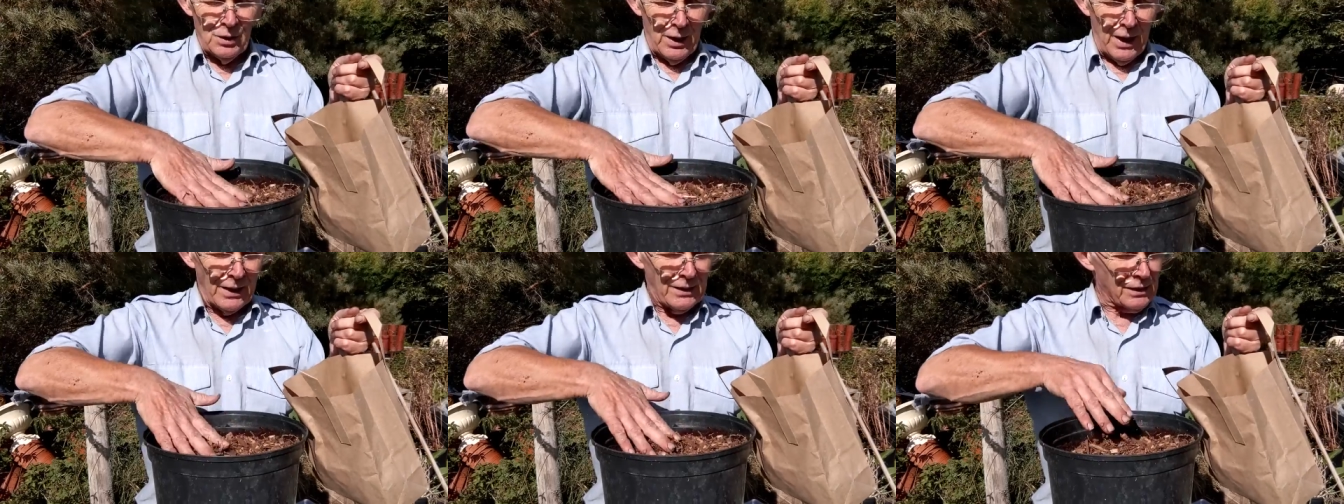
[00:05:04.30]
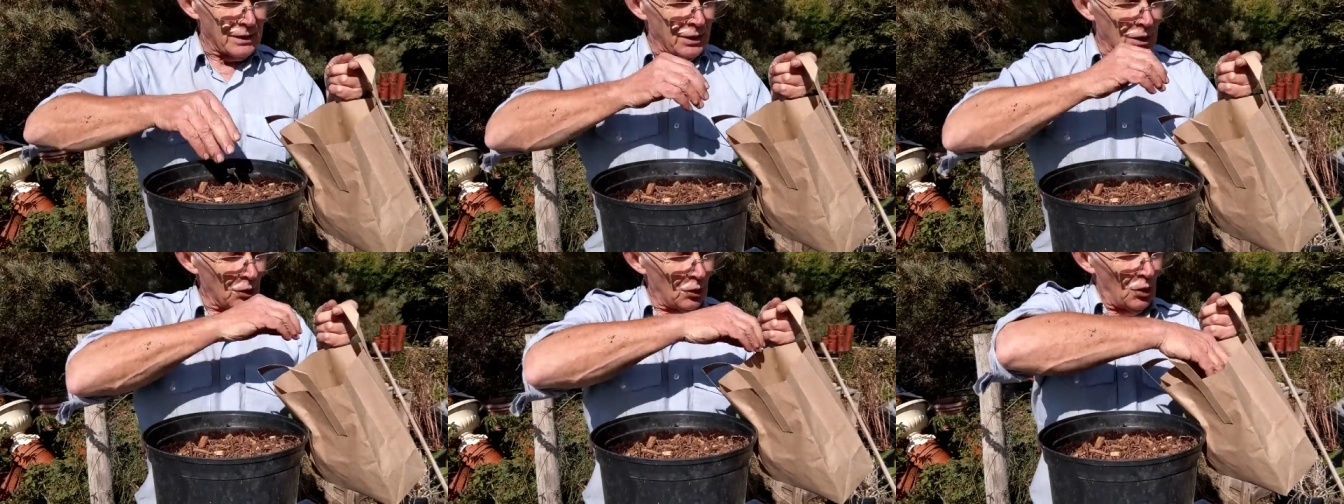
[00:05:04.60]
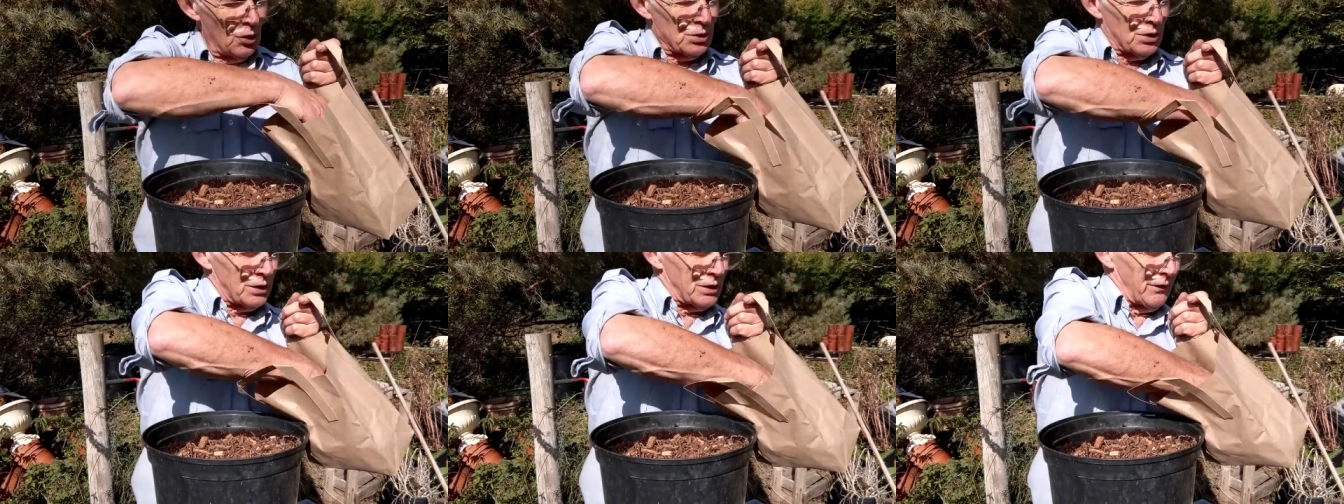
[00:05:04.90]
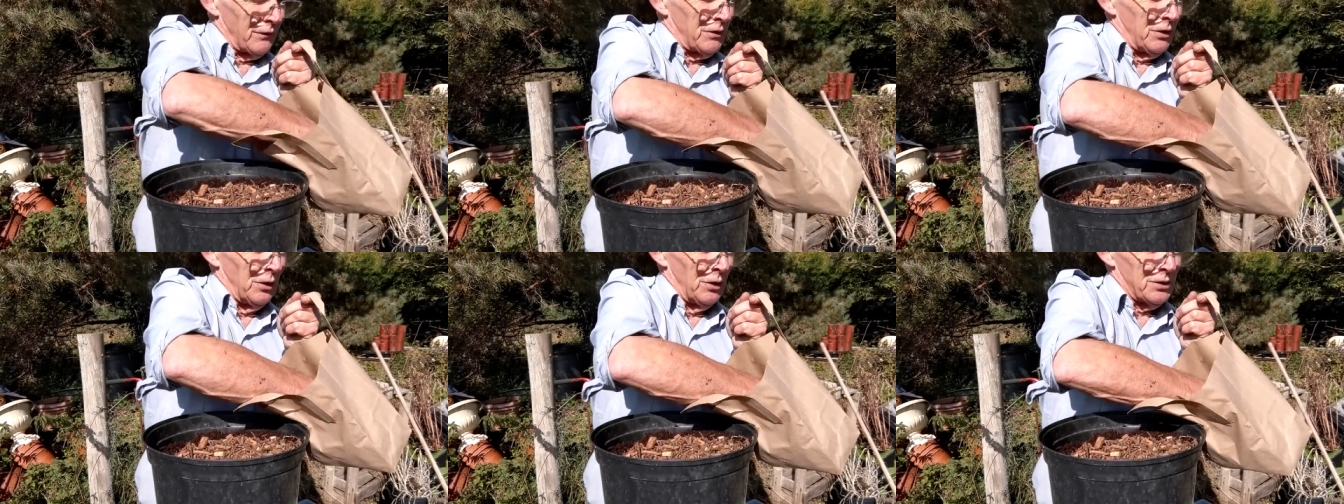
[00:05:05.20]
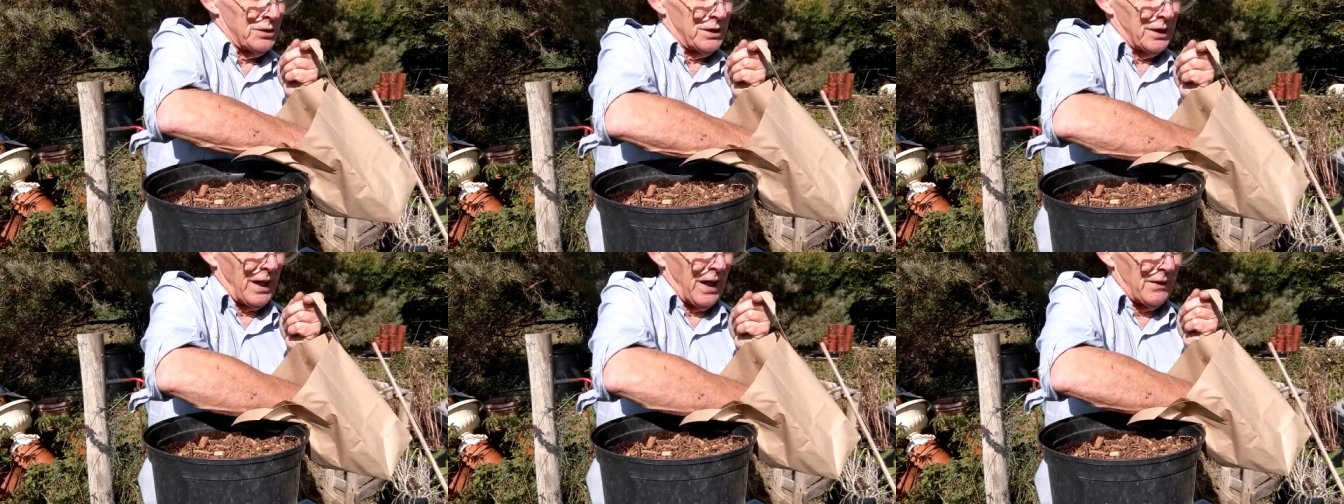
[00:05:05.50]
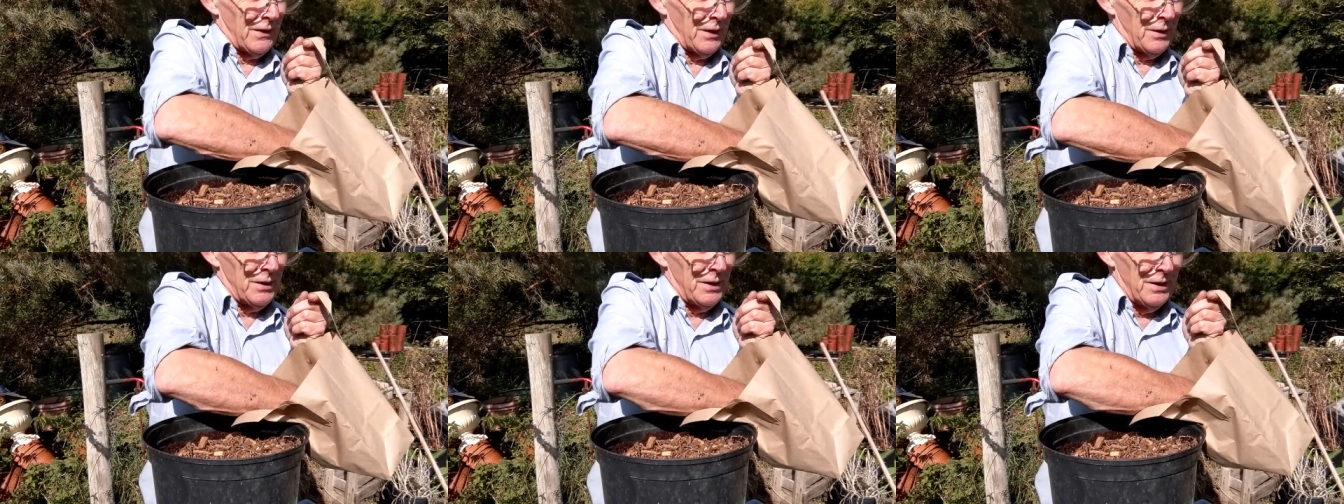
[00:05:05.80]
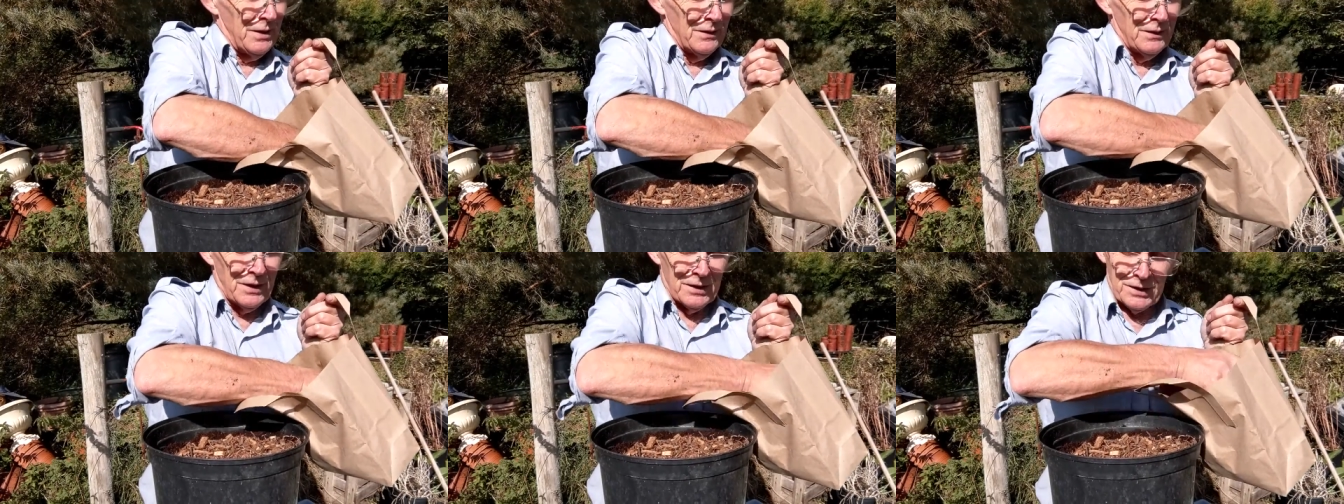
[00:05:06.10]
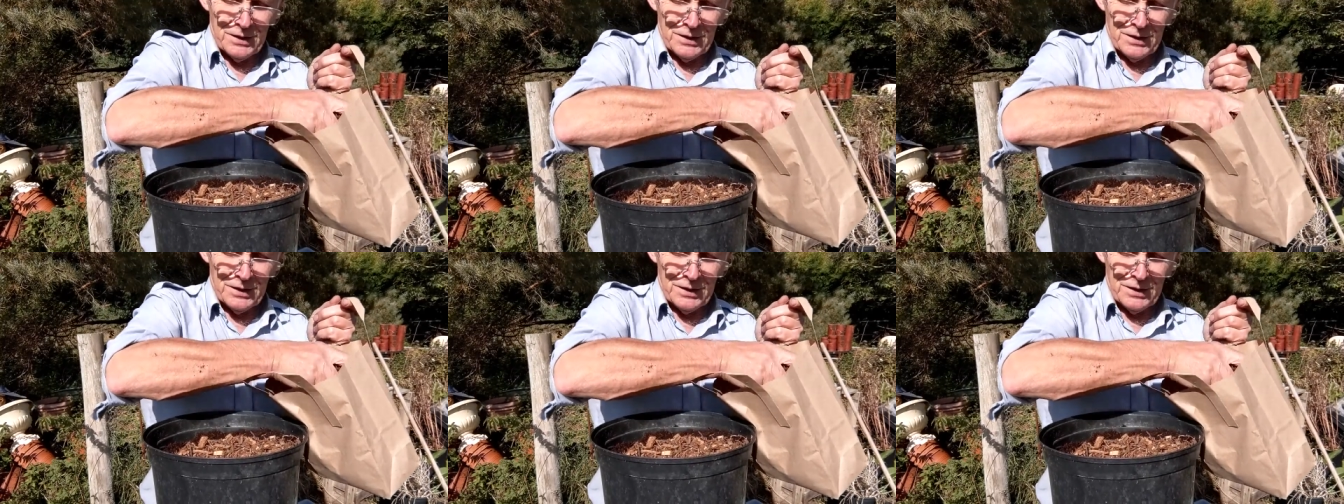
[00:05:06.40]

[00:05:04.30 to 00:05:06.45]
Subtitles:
It's gorgeous, of course, to get the